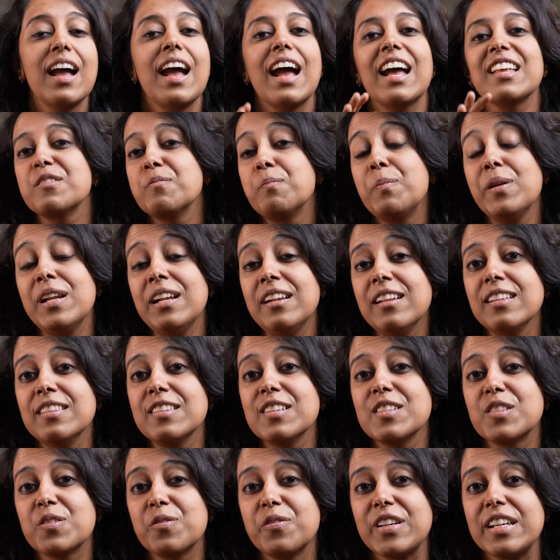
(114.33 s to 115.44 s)
has been in
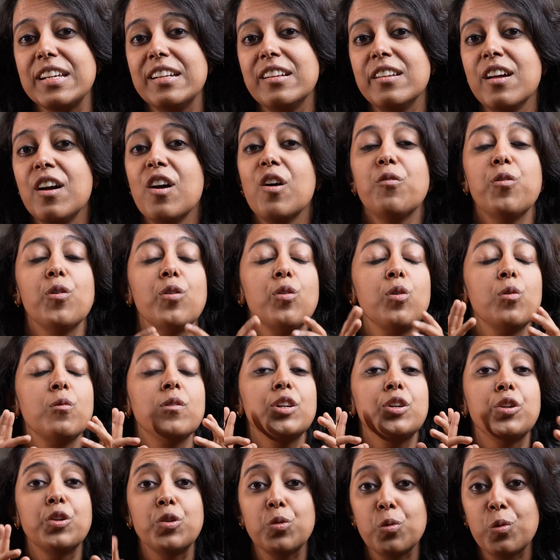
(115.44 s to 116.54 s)
this field for over
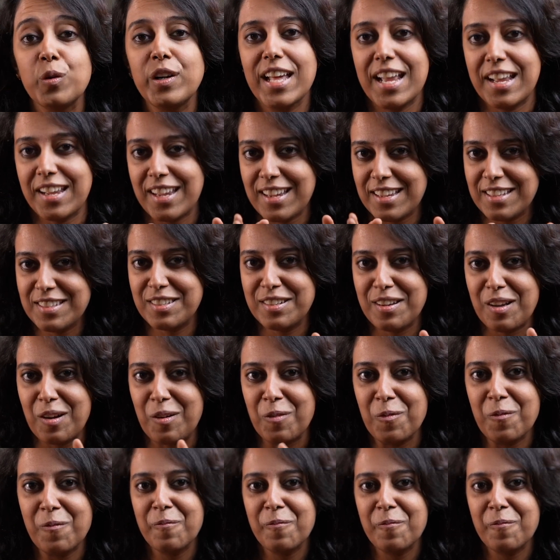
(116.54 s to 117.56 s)
2 decades now.